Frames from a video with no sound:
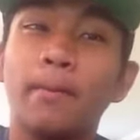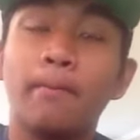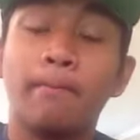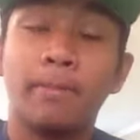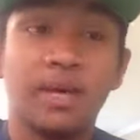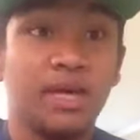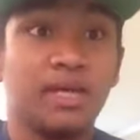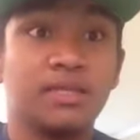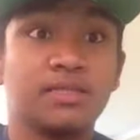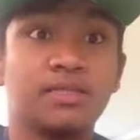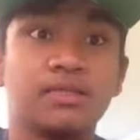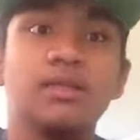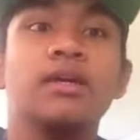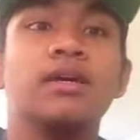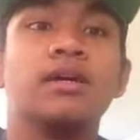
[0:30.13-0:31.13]

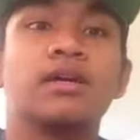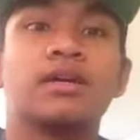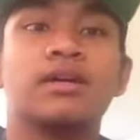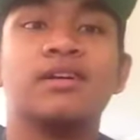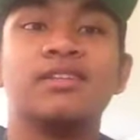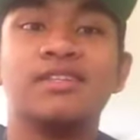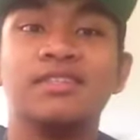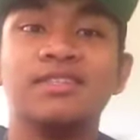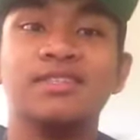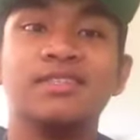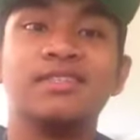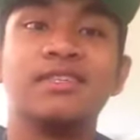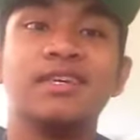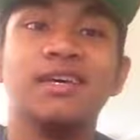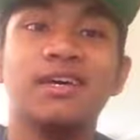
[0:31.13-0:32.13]
pets,
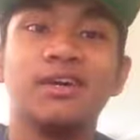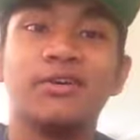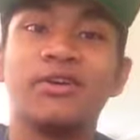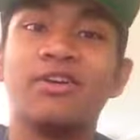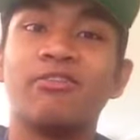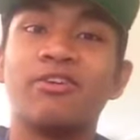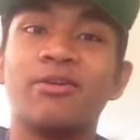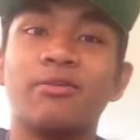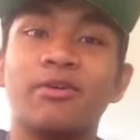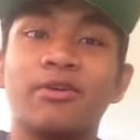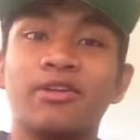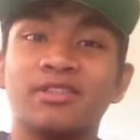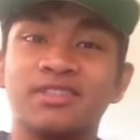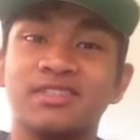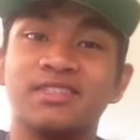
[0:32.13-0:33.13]
cousins,
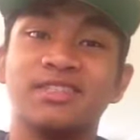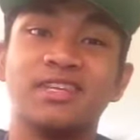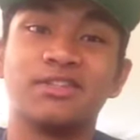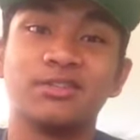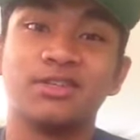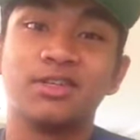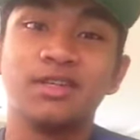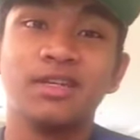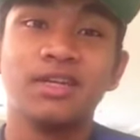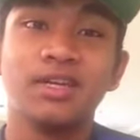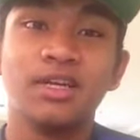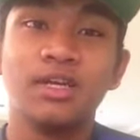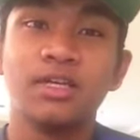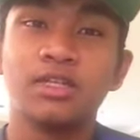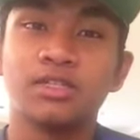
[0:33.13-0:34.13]
great-grandparents, and etc.
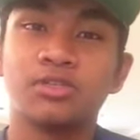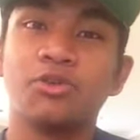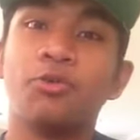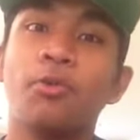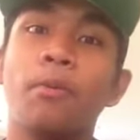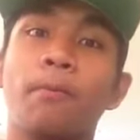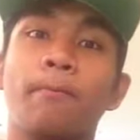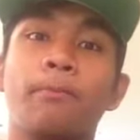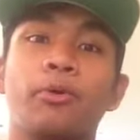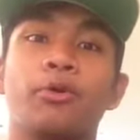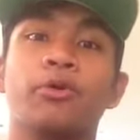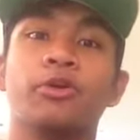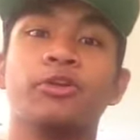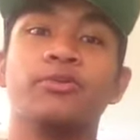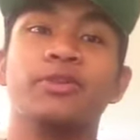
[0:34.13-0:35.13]
So I won't
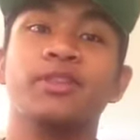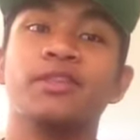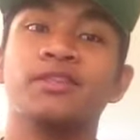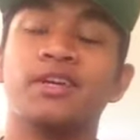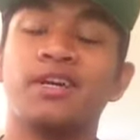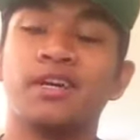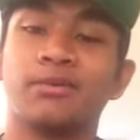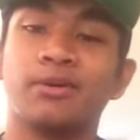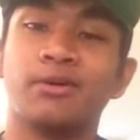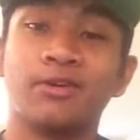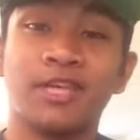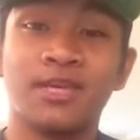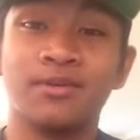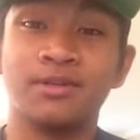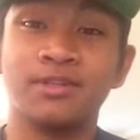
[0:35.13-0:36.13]
bore you with the talk about
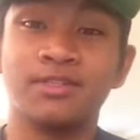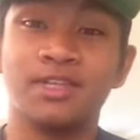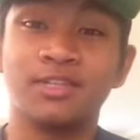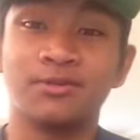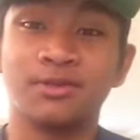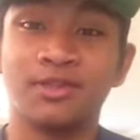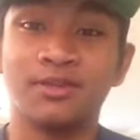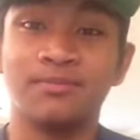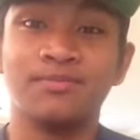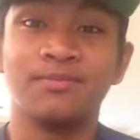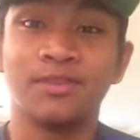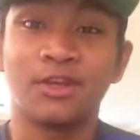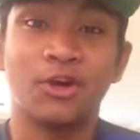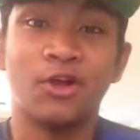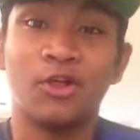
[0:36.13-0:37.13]
keeping in touch with them
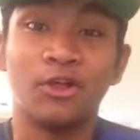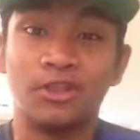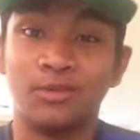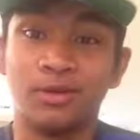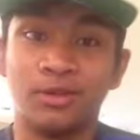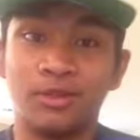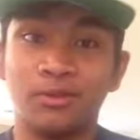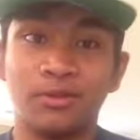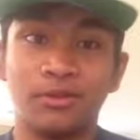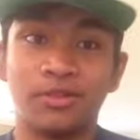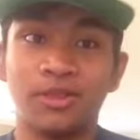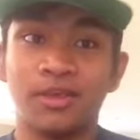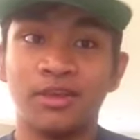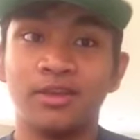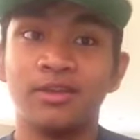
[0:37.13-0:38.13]
and calling them on their
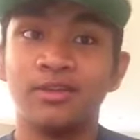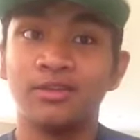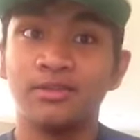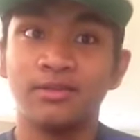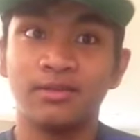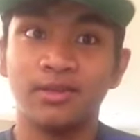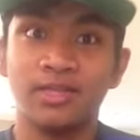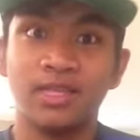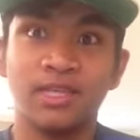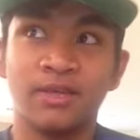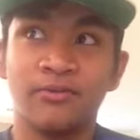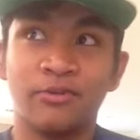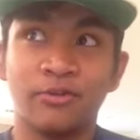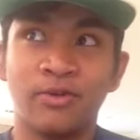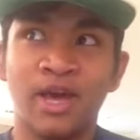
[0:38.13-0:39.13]
birthday,
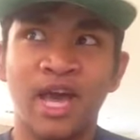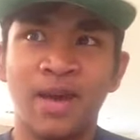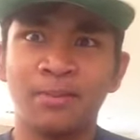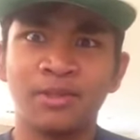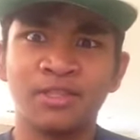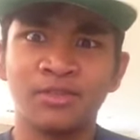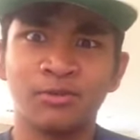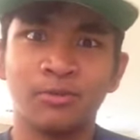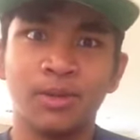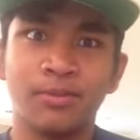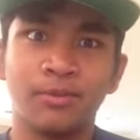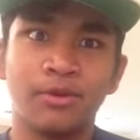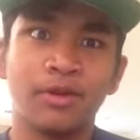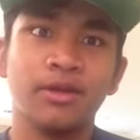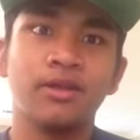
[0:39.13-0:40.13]
if you happen to
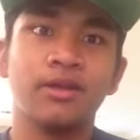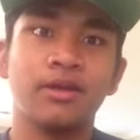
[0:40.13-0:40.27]
remember it.